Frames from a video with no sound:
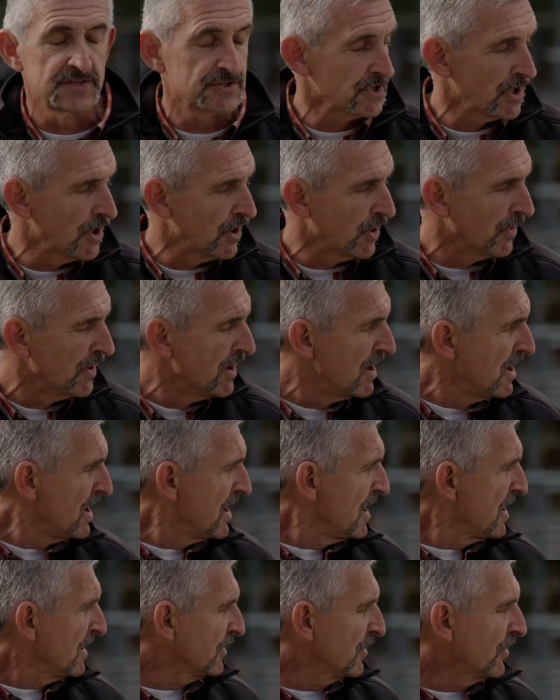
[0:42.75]
So
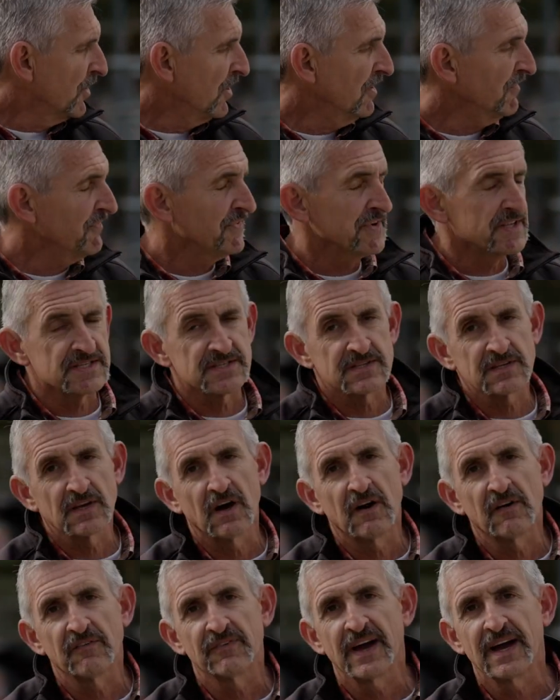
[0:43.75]
the hoof
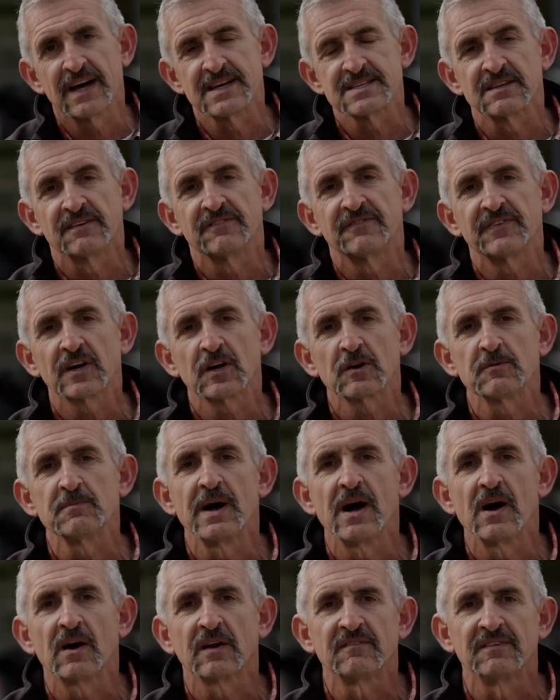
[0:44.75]
itself has a fair
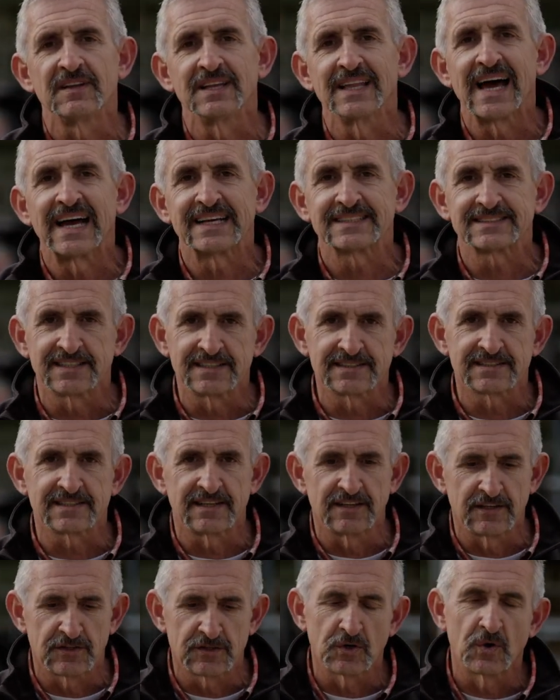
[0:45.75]
amount of
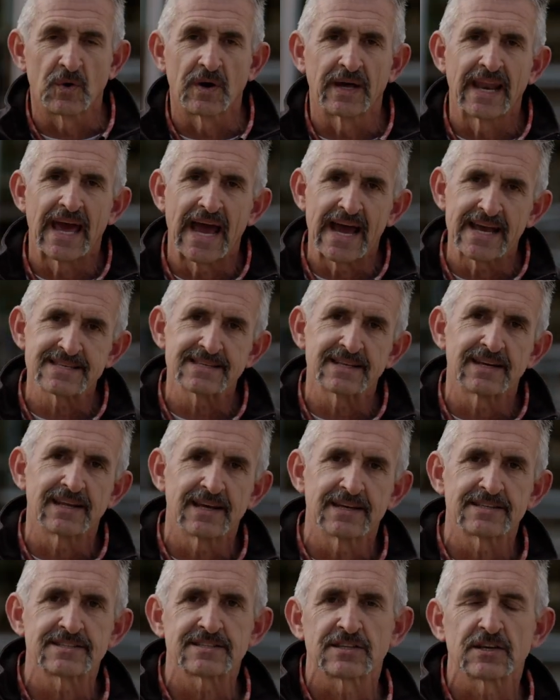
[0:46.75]
elasticity to it. As it
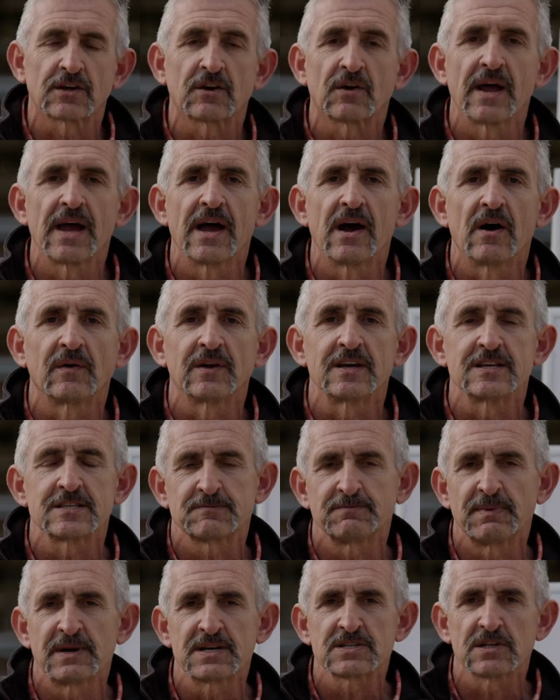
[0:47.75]
hits the ground,
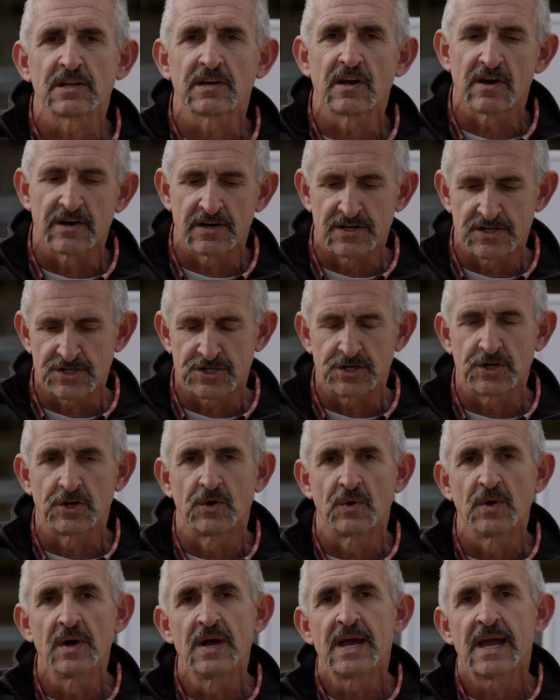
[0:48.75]
especially on a
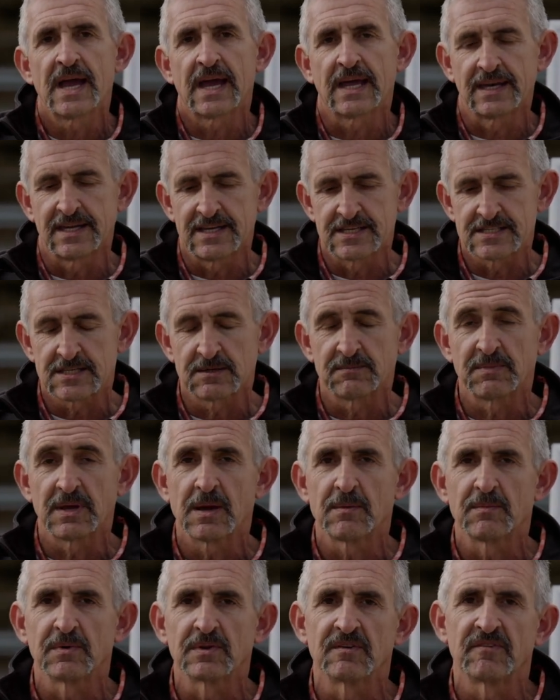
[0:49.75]
shoe, it needs to be
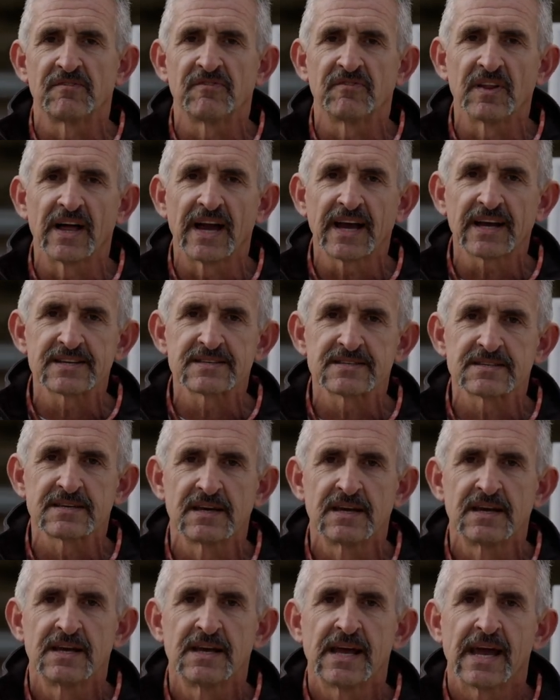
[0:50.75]
able to flex
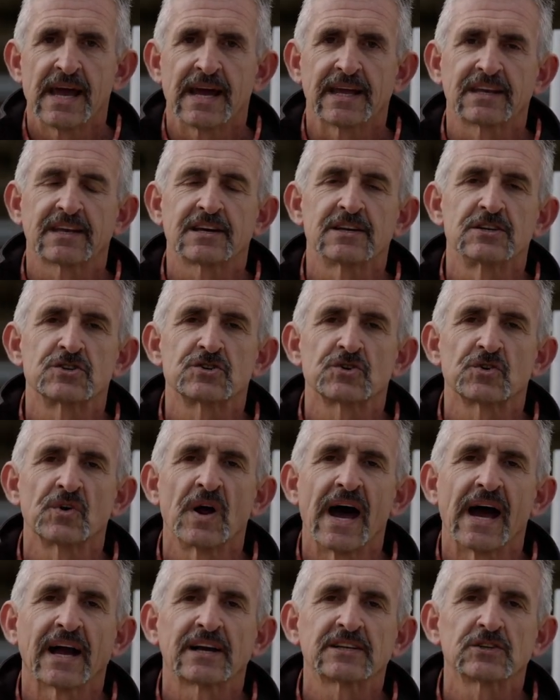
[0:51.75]
and
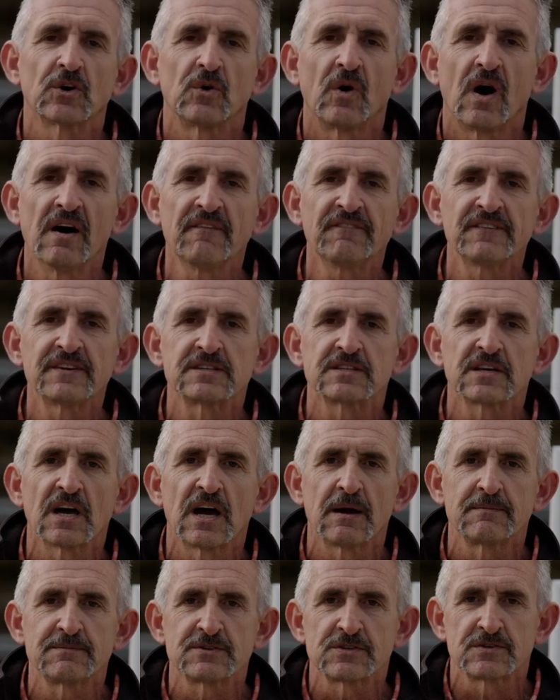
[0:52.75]
contract. So
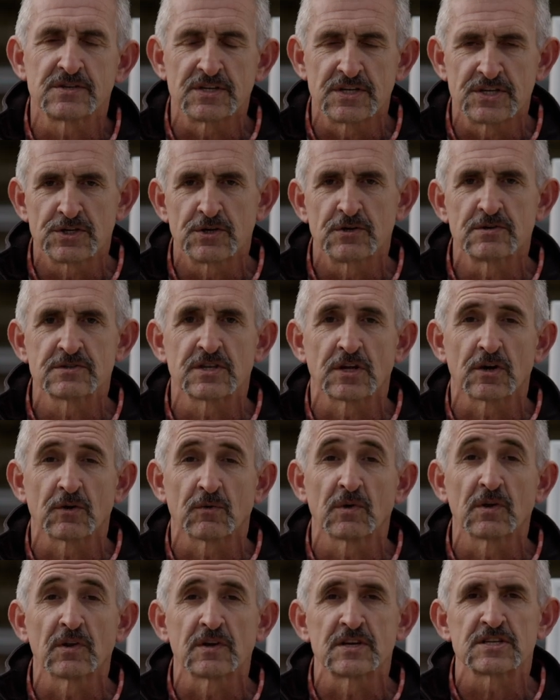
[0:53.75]
oftentimes you see shoes that are
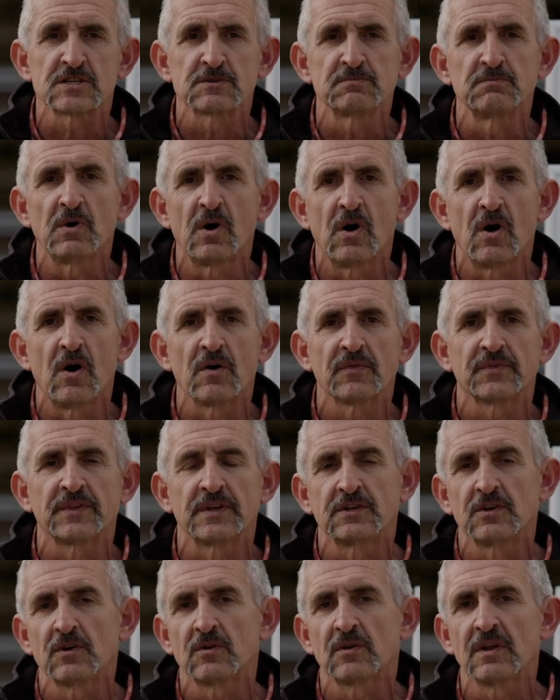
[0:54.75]
really small
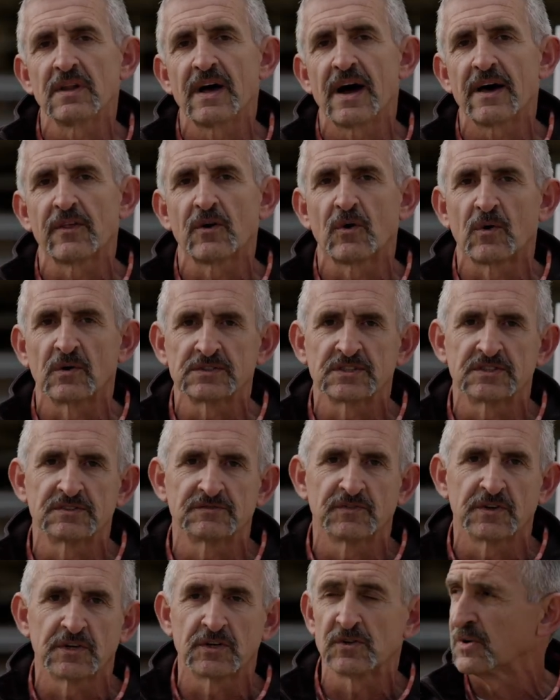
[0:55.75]
that don't allow the horse's
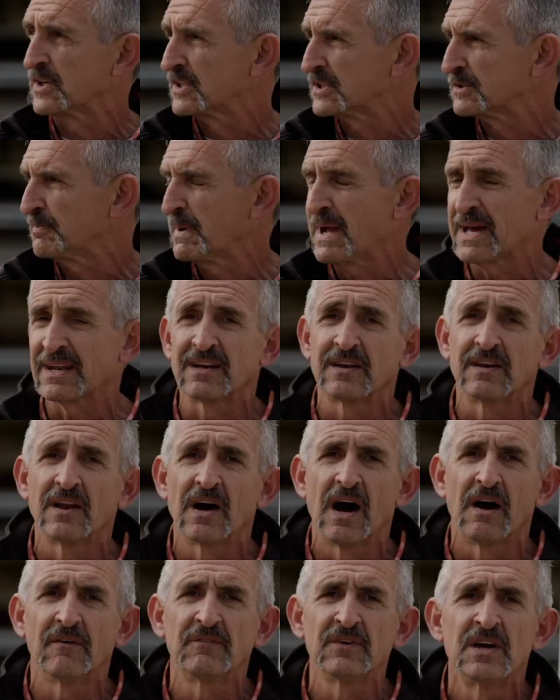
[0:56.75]
foot to expand
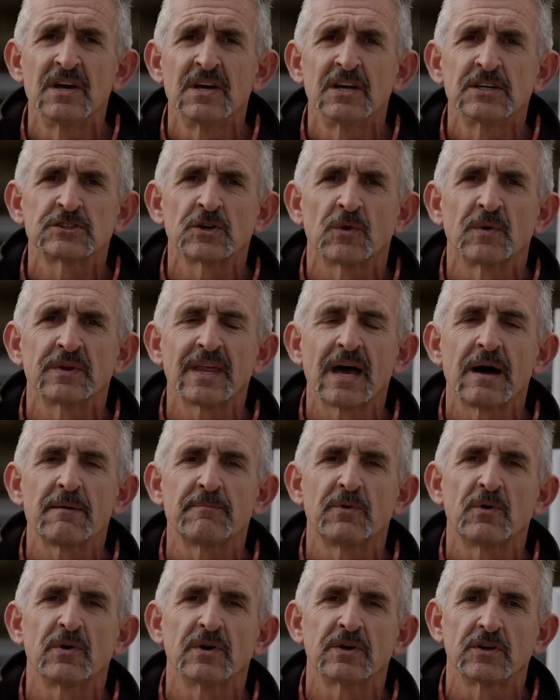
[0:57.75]
enough. So at that
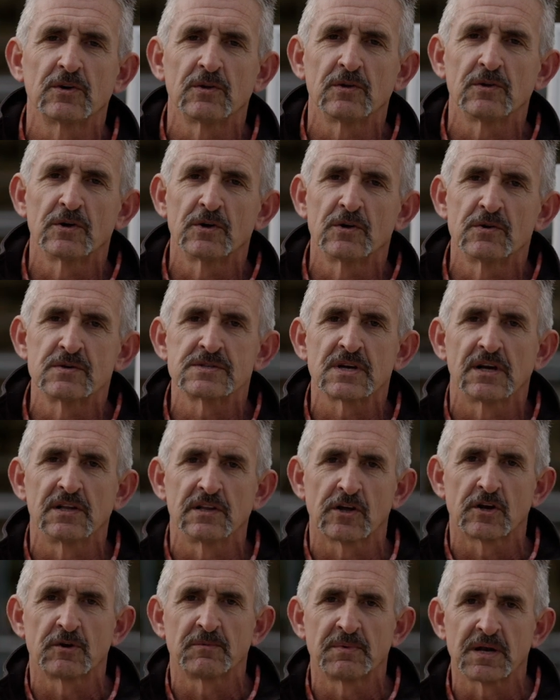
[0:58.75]
point, you'll lose a
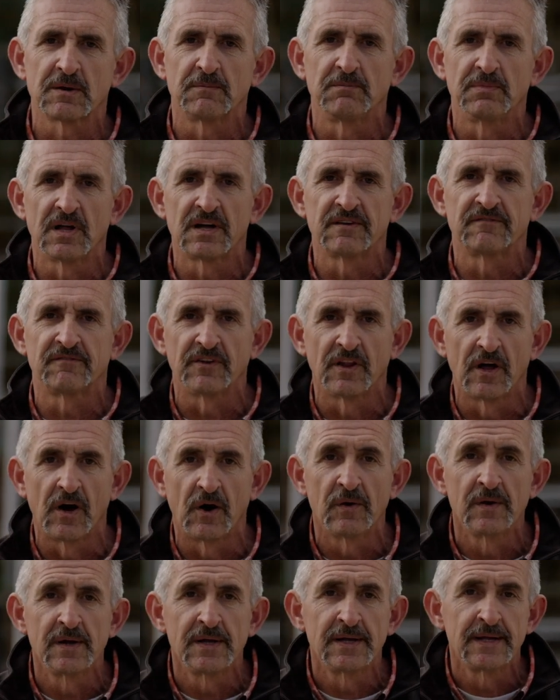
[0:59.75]
little bit of blood flow.